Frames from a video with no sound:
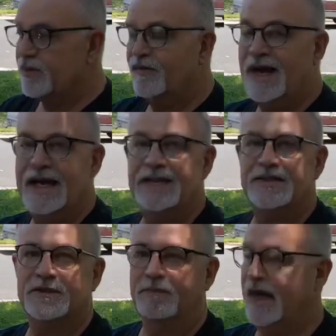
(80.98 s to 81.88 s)

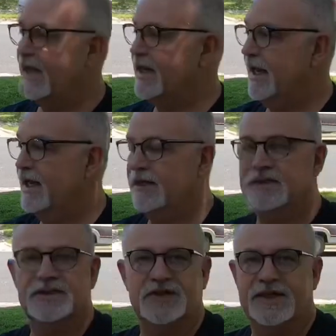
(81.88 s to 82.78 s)
device, magnetic,
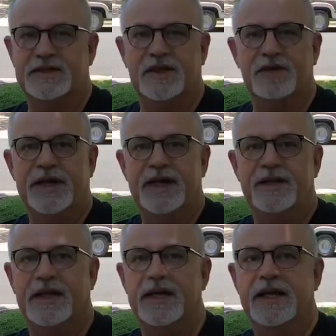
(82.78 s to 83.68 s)
sticks on
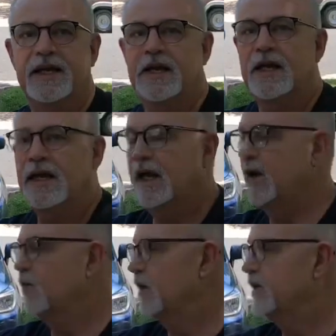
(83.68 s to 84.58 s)
anything,
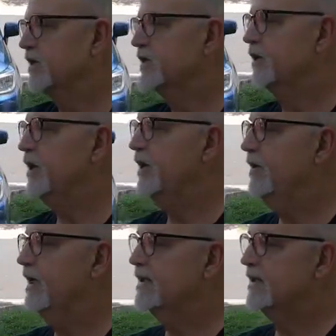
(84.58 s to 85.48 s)
and what this will do
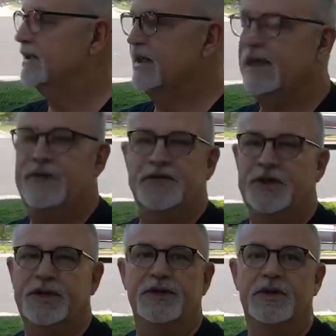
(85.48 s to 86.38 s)
is it gives
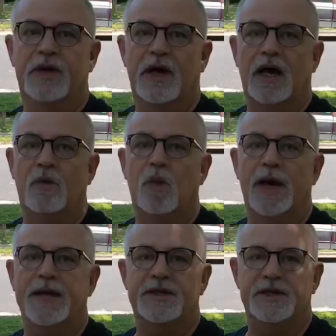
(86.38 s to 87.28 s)
you a
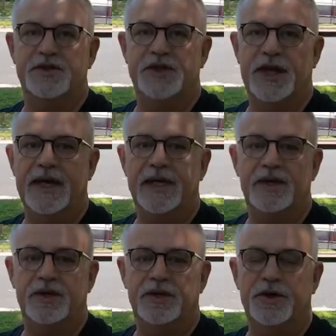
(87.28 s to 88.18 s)
way to check
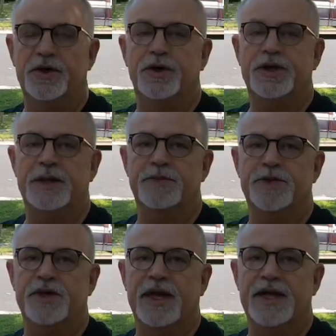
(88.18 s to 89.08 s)
your
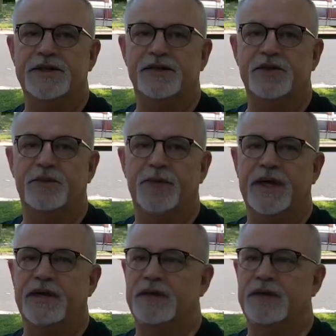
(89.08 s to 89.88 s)
temperature gauge on your pit.